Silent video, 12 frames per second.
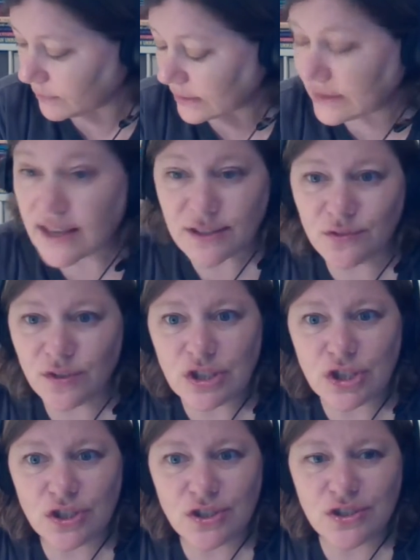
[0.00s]
text
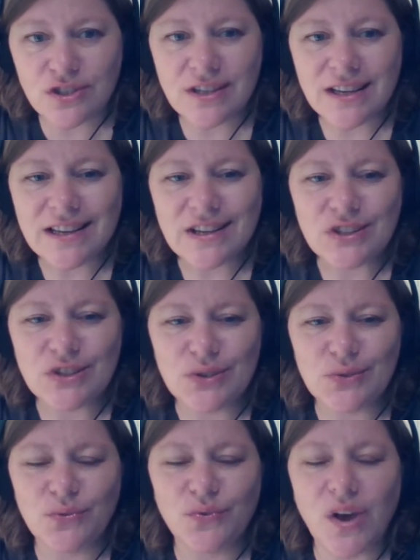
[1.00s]
features
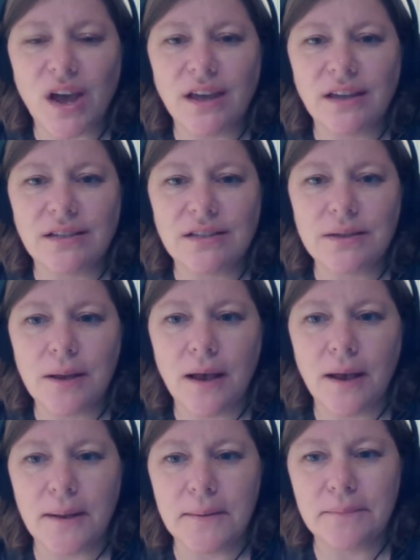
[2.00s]
to find
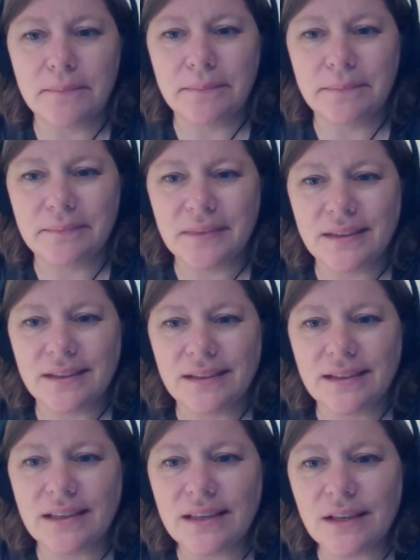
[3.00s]

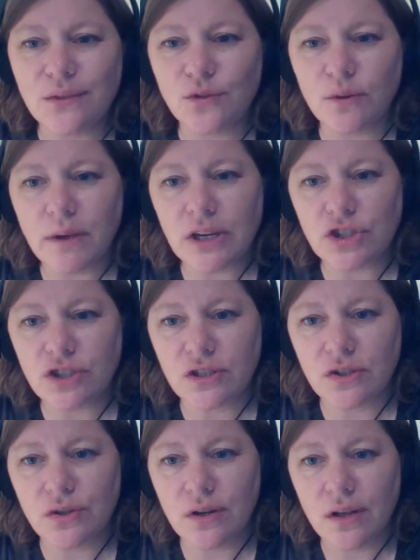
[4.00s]
key information
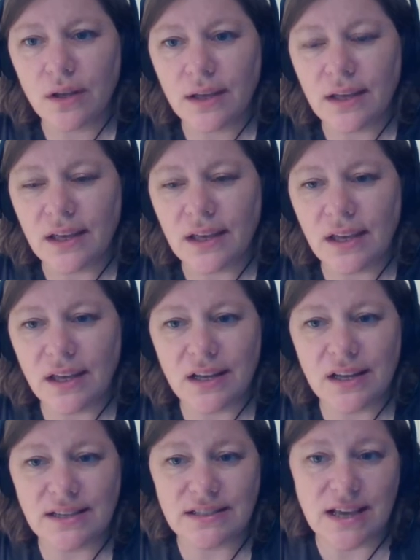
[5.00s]
in
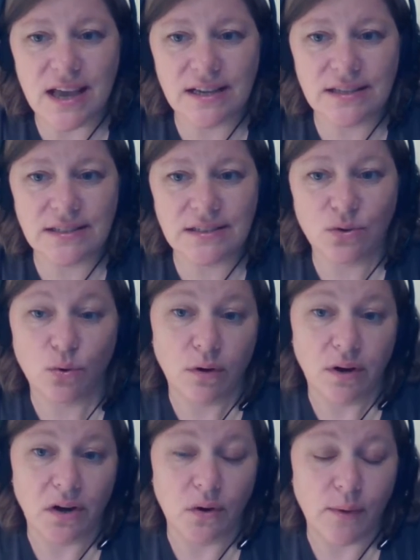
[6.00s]
a text
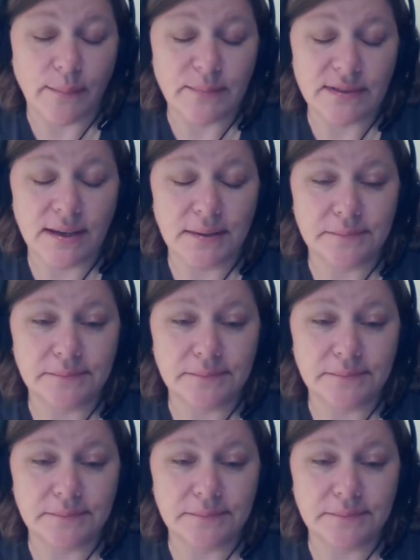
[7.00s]
or a website.